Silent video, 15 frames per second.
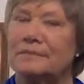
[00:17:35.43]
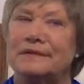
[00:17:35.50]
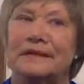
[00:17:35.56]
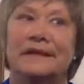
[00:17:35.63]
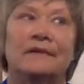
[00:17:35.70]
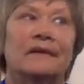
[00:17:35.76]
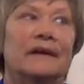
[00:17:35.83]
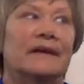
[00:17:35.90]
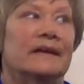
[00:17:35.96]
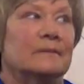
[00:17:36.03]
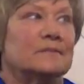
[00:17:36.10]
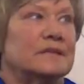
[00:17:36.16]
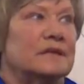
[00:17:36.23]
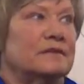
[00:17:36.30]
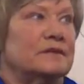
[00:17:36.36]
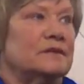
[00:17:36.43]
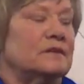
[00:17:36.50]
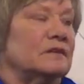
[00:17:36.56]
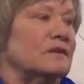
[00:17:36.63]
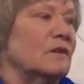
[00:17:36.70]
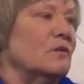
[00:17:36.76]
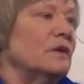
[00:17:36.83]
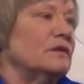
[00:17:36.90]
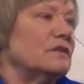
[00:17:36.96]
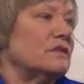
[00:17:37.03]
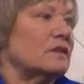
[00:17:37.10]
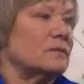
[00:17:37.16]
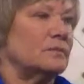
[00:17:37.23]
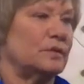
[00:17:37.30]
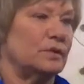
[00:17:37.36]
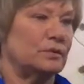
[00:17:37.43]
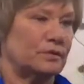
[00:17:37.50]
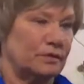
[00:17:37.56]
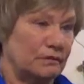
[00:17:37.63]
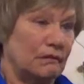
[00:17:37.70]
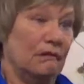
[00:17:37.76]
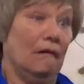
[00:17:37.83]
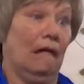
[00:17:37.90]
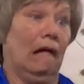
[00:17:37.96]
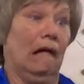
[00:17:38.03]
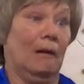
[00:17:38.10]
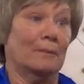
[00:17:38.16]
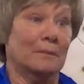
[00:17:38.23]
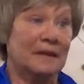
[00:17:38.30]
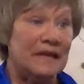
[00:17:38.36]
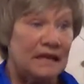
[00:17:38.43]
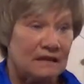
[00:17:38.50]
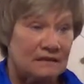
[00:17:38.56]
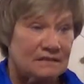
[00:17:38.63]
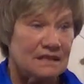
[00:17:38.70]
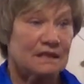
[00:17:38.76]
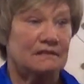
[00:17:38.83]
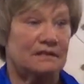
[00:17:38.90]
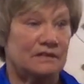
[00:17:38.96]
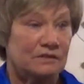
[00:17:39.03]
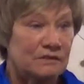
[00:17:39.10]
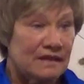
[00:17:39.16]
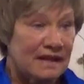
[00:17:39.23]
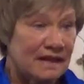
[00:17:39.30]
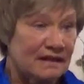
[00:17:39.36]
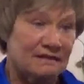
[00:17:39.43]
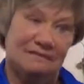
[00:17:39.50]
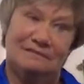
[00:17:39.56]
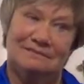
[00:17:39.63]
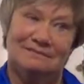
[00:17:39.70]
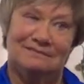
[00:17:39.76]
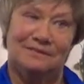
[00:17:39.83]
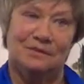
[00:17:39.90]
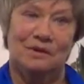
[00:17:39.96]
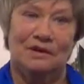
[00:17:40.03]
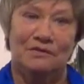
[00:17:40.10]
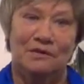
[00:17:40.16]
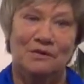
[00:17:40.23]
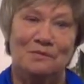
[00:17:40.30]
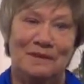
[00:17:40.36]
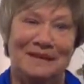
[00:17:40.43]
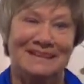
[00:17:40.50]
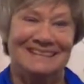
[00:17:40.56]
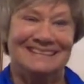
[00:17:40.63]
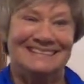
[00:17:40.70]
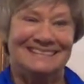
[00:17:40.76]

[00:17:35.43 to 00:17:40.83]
Here I am telling you to go onto the computer. Me telling you that? You all know me.